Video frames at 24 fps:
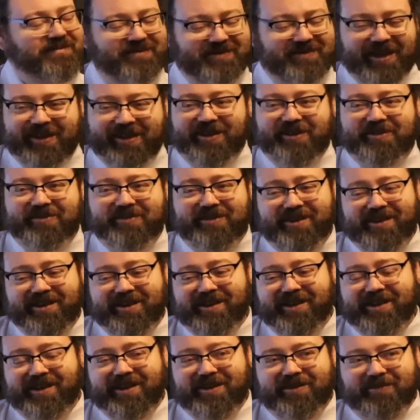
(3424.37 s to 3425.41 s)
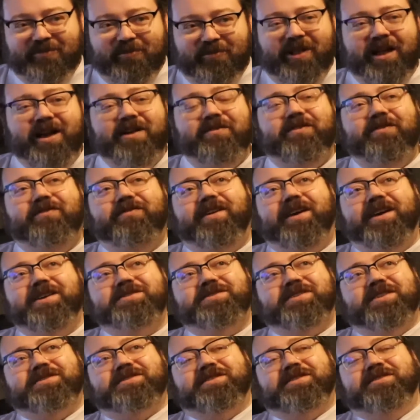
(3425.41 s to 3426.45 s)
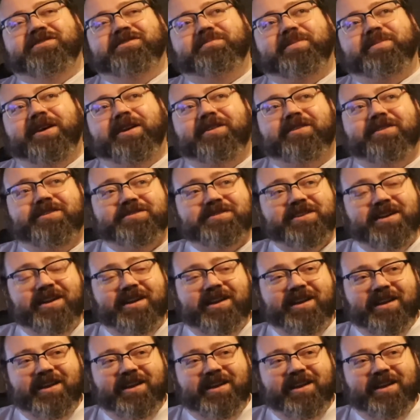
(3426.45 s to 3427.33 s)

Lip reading: Thank you. Life advice as a new parent: